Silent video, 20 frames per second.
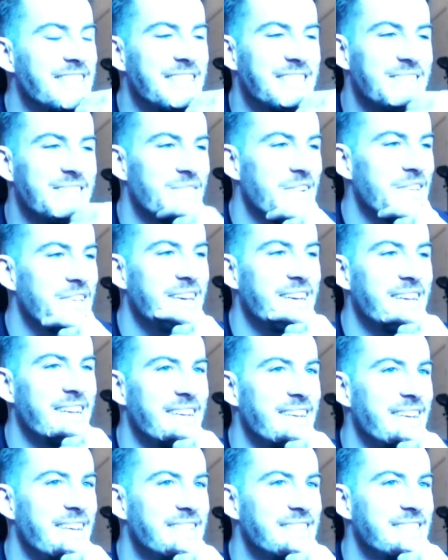it's luck.
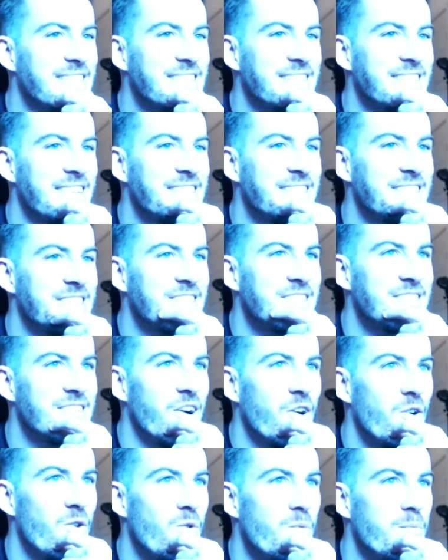it's this it's
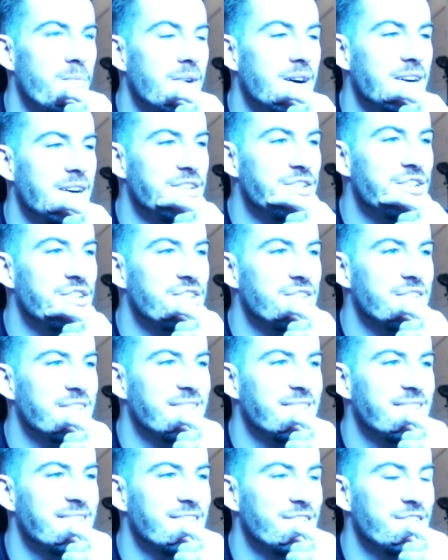so much.
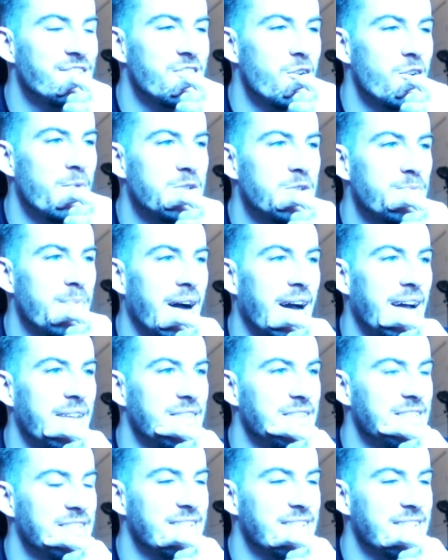There's so much behind this